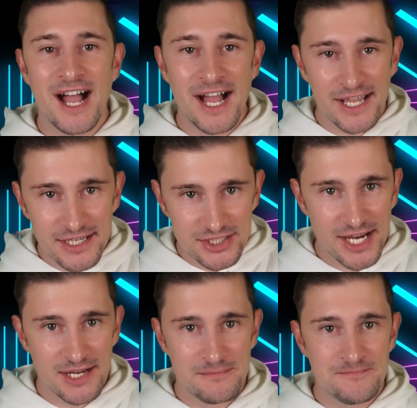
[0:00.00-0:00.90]

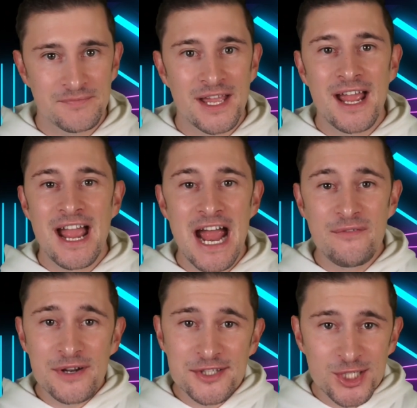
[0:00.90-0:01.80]
INJ.
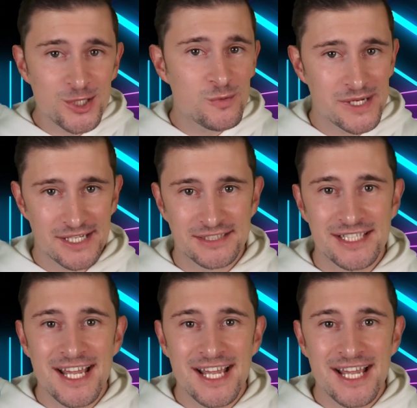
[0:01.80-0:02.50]
Every 2 weeks,